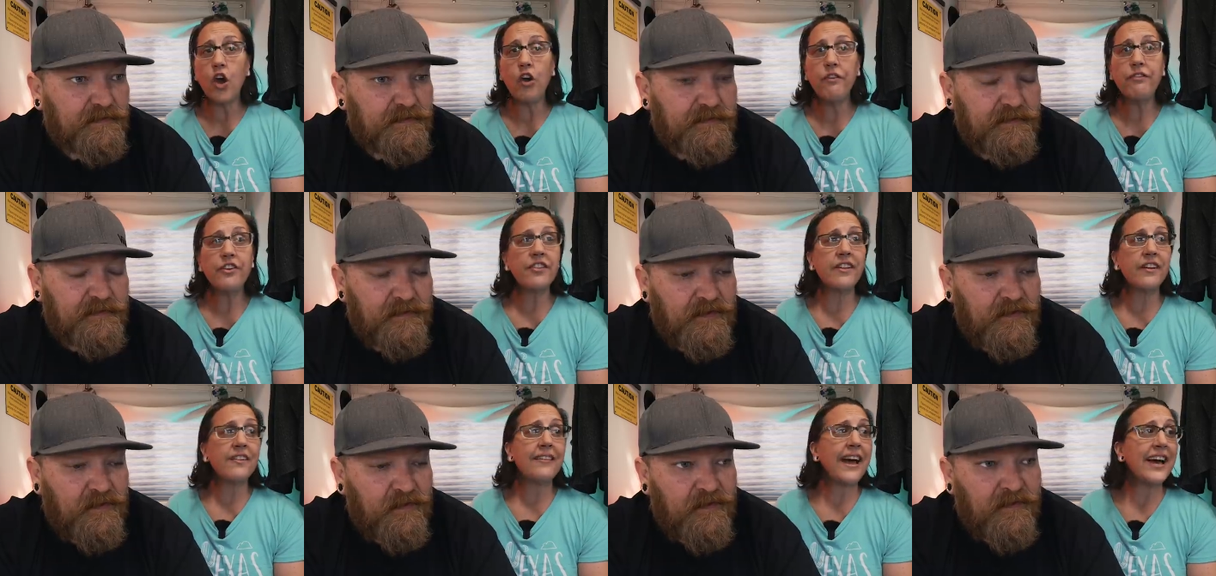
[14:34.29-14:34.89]

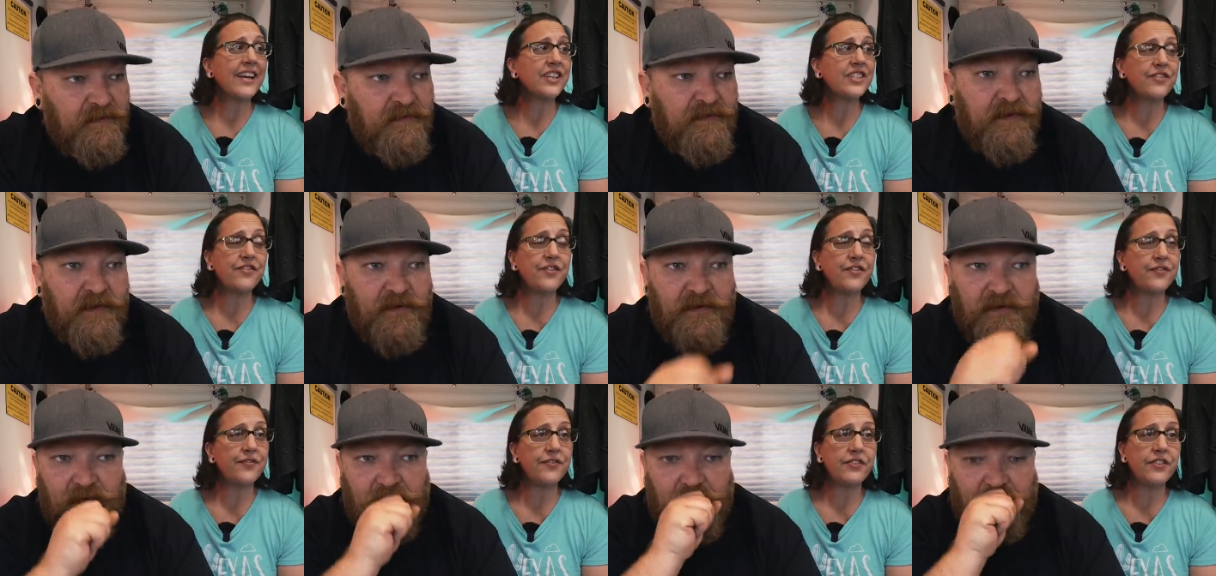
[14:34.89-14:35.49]
Speaker 1: over the
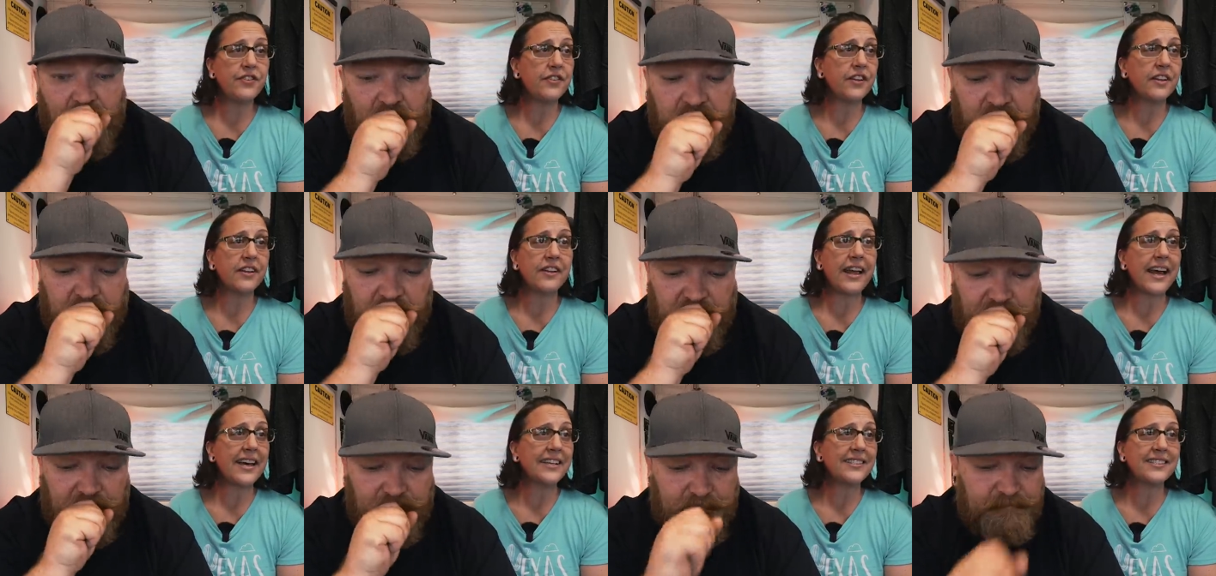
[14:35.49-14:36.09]
last the
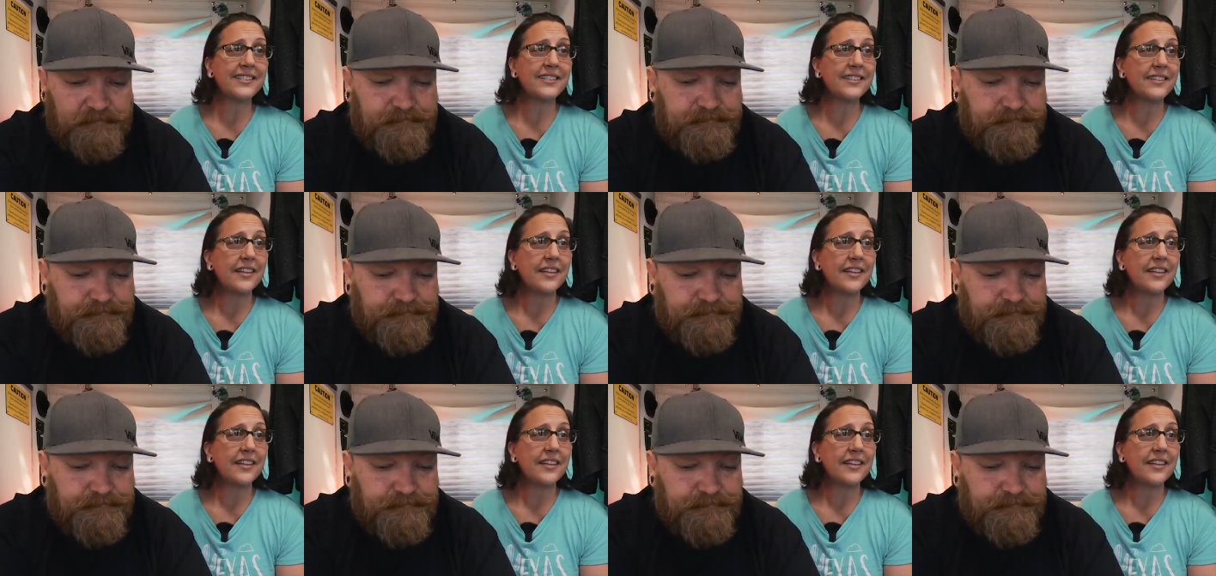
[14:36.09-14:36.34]
last